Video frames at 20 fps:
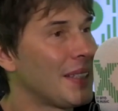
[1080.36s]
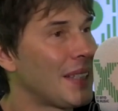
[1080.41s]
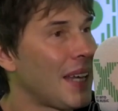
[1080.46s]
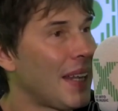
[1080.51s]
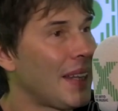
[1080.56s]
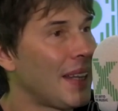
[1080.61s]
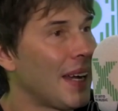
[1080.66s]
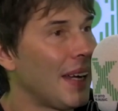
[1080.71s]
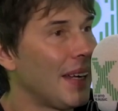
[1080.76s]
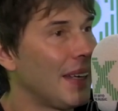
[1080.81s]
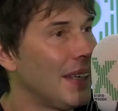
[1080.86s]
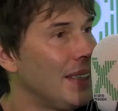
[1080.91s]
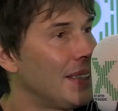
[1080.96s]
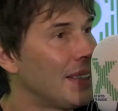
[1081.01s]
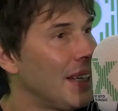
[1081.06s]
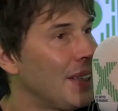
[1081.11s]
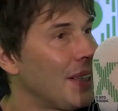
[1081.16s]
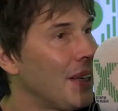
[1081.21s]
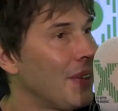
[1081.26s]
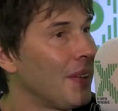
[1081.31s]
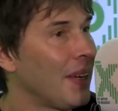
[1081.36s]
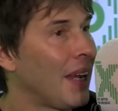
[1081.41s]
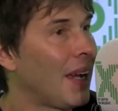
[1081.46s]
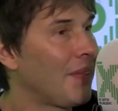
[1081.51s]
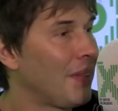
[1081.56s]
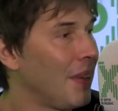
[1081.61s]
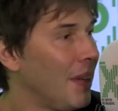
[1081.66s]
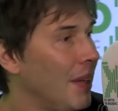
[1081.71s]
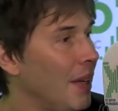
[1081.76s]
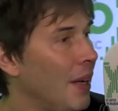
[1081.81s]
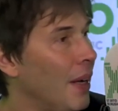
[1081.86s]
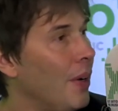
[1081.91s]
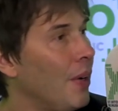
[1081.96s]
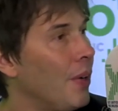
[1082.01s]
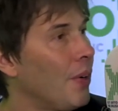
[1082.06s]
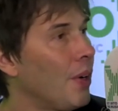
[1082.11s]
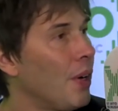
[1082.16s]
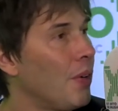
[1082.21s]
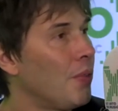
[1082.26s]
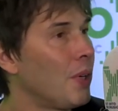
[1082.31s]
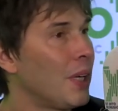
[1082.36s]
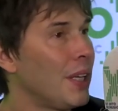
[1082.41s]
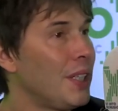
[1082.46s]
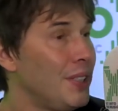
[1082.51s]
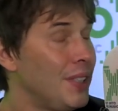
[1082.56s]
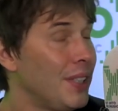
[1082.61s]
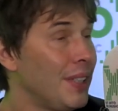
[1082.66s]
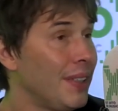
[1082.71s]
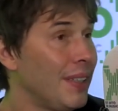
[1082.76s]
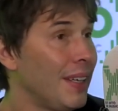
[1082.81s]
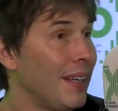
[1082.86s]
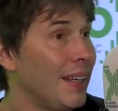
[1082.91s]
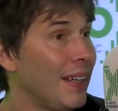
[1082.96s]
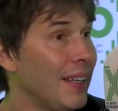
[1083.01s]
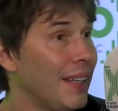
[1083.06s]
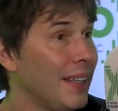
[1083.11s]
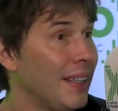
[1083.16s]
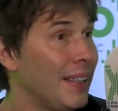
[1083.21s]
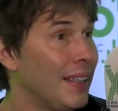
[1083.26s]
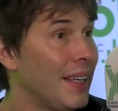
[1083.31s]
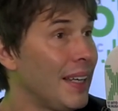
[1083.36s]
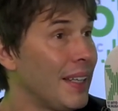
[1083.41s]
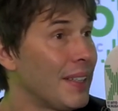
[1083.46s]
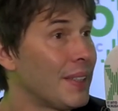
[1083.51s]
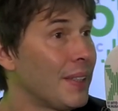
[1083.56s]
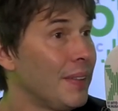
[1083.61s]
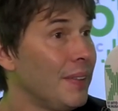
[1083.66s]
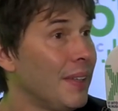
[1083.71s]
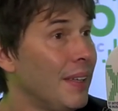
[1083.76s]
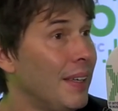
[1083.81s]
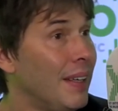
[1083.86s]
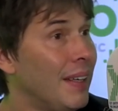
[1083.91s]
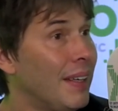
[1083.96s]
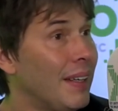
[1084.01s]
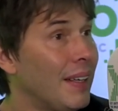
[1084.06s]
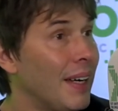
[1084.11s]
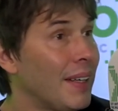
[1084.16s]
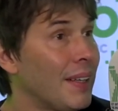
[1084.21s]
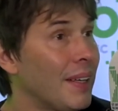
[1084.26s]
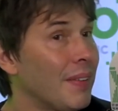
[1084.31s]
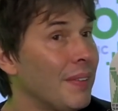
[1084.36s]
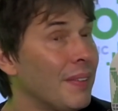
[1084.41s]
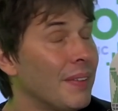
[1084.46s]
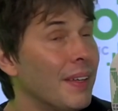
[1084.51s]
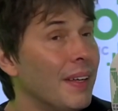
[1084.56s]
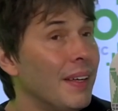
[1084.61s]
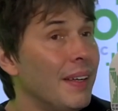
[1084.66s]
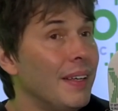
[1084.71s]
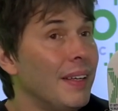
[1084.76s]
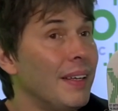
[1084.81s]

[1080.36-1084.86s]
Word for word: I say that is I don't have a religion that I adhere to. I don't...